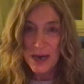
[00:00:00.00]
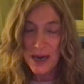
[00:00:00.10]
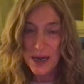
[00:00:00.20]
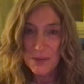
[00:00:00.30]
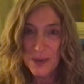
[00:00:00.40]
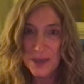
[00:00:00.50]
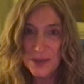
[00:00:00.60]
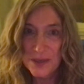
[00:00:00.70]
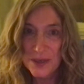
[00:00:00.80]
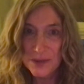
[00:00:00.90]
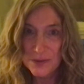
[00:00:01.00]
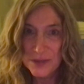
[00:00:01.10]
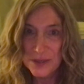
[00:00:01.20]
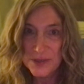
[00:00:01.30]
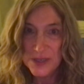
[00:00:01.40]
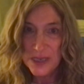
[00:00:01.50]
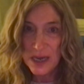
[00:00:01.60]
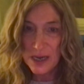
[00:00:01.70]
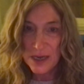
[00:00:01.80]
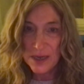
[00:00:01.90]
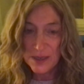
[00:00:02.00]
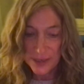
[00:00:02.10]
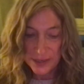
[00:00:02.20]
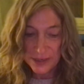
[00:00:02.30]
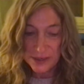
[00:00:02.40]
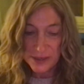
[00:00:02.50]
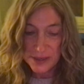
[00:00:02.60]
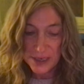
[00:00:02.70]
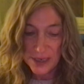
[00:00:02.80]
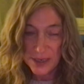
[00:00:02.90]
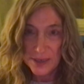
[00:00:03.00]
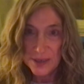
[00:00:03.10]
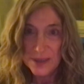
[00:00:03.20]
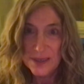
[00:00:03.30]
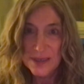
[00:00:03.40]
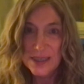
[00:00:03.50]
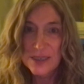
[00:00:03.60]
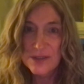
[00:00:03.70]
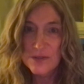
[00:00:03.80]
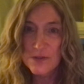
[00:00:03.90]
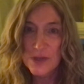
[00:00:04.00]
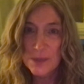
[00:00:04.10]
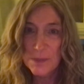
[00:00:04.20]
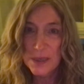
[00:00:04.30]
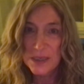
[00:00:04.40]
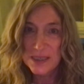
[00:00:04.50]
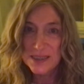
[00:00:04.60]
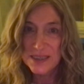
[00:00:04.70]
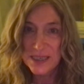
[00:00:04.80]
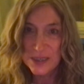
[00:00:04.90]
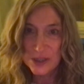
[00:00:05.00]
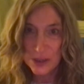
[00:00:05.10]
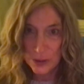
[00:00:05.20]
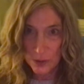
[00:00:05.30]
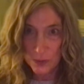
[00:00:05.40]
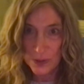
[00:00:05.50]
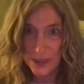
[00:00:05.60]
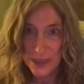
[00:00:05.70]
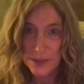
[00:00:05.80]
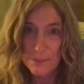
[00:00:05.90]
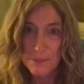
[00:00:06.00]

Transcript: I want to note that the a in ta is for pronunciation only.